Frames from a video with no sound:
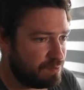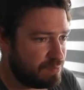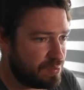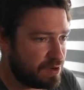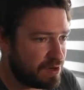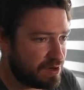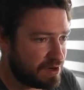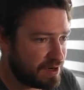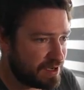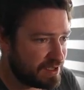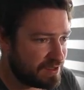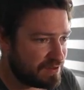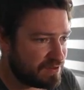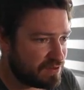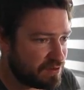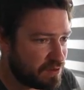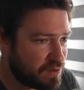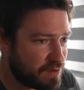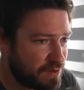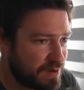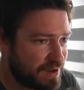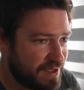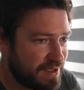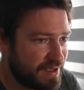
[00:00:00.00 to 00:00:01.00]

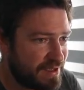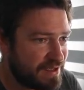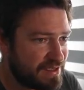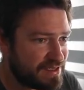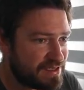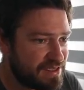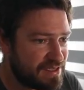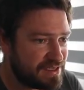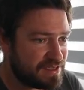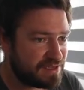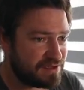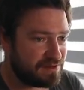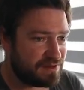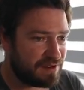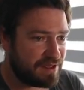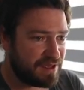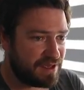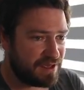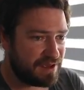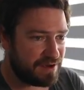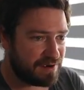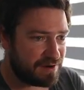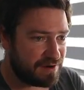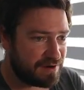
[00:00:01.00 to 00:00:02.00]
Purgatory is still
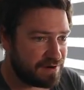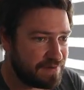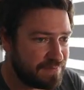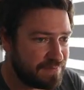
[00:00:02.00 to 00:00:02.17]
here